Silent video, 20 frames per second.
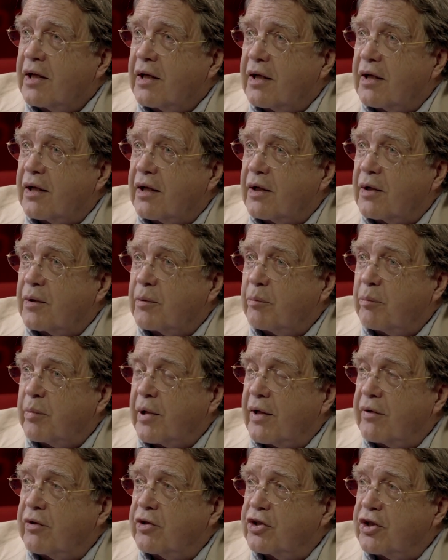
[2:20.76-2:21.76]

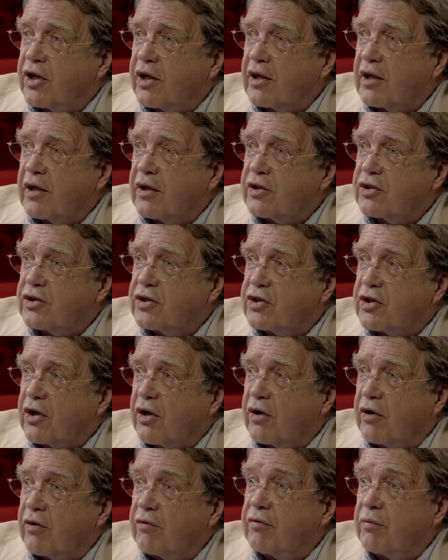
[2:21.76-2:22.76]
by the journalists
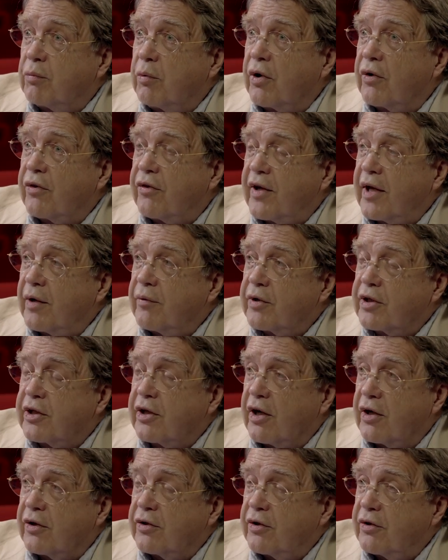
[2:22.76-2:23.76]
of what they
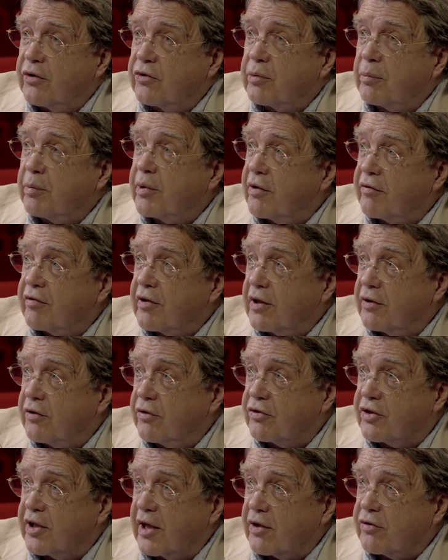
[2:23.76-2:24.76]
regarded as a perfectly
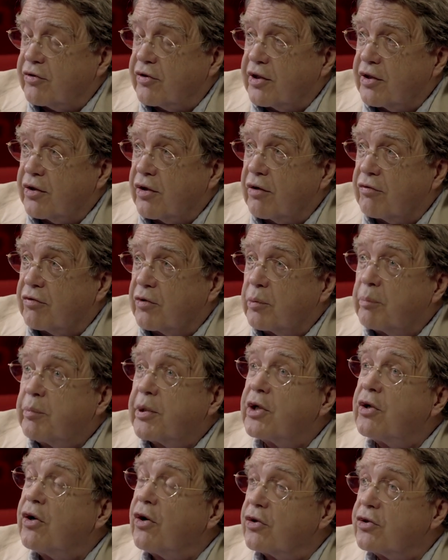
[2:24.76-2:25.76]
disgusting novel
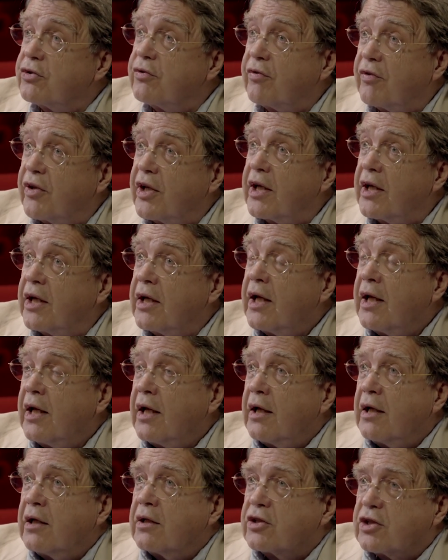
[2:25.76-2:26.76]
because of the
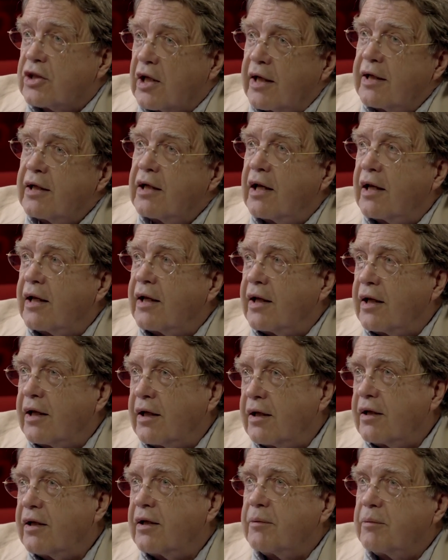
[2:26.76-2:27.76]

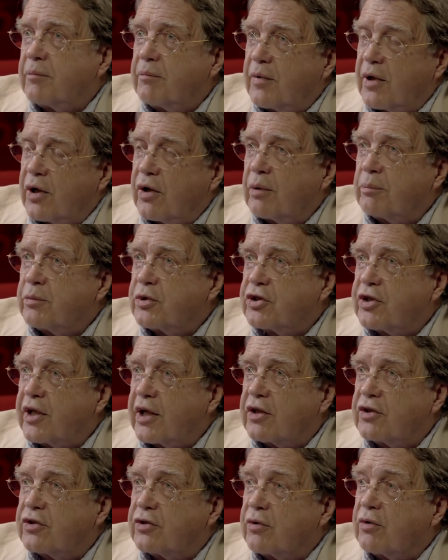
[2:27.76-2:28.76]
slightly
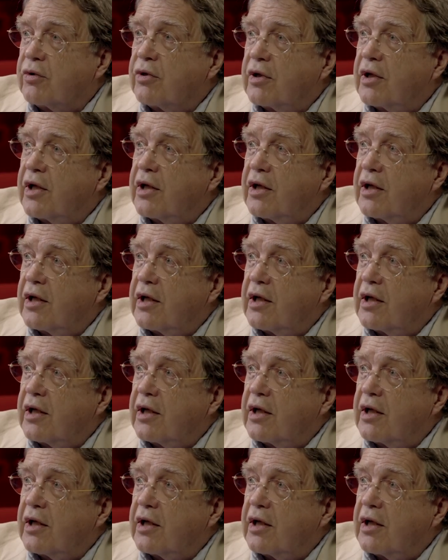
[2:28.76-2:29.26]
homosexual